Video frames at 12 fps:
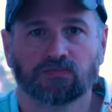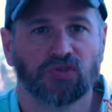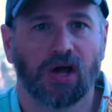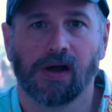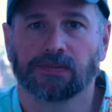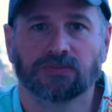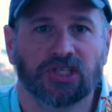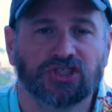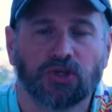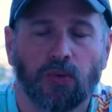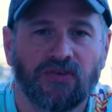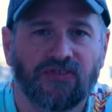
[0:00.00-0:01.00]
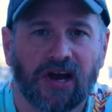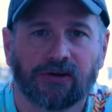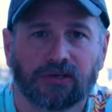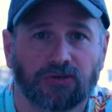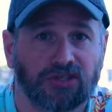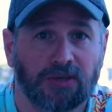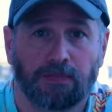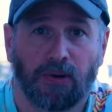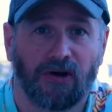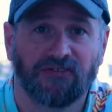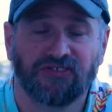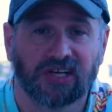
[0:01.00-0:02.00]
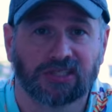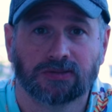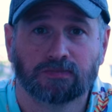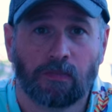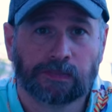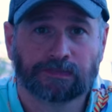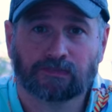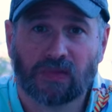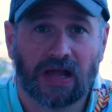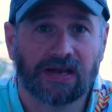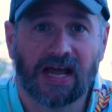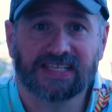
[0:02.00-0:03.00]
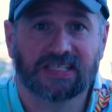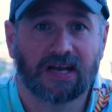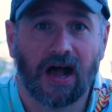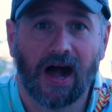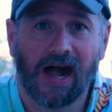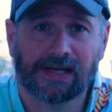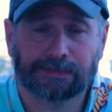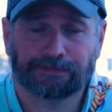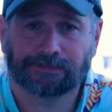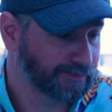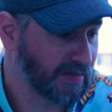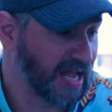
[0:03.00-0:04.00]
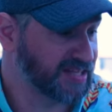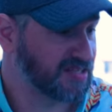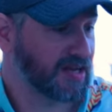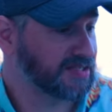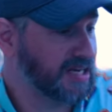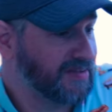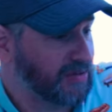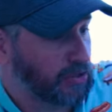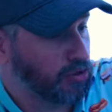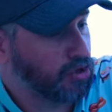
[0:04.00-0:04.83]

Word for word: The Ninja Woodfire Grill did perfect. Nice and hot. It doesn't even